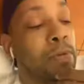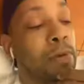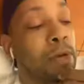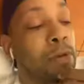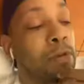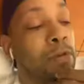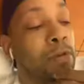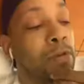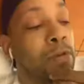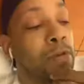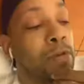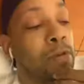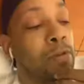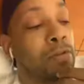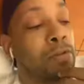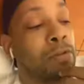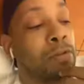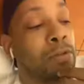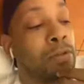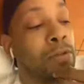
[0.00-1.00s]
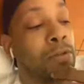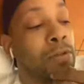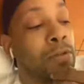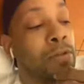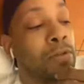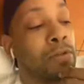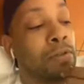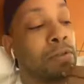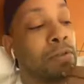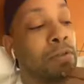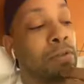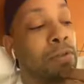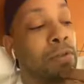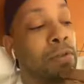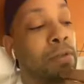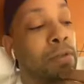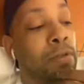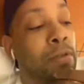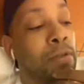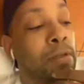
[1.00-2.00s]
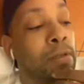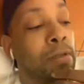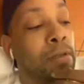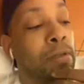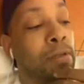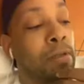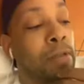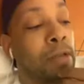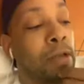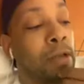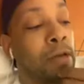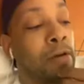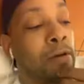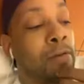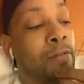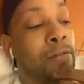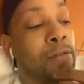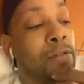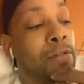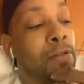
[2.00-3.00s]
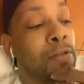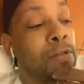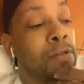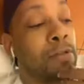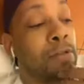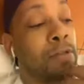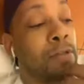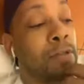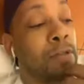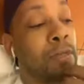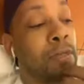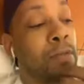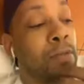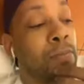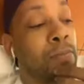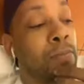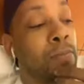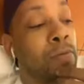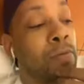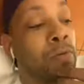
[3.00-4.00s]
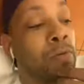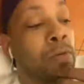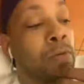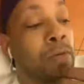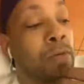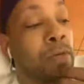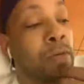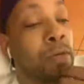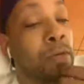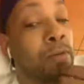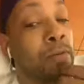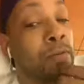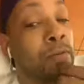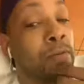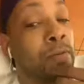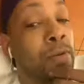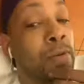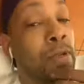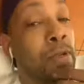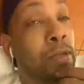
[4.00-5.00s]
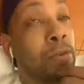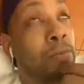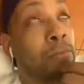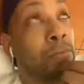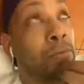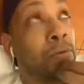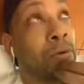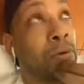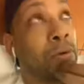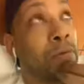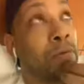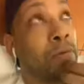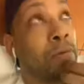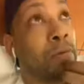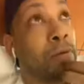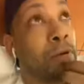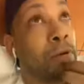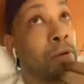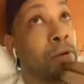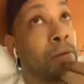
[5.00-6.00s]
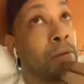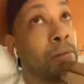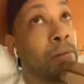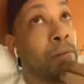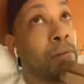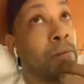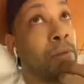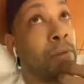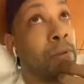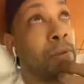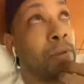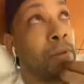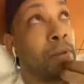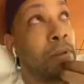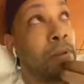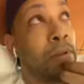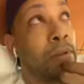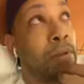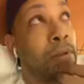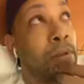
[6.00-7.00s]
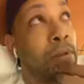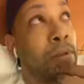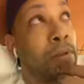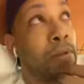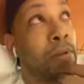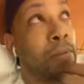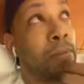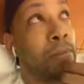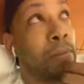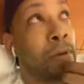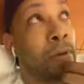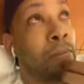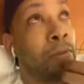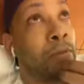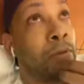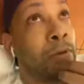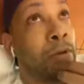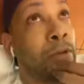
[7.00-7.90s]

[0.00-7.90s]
other cultures now I'm starting to get more in input from my more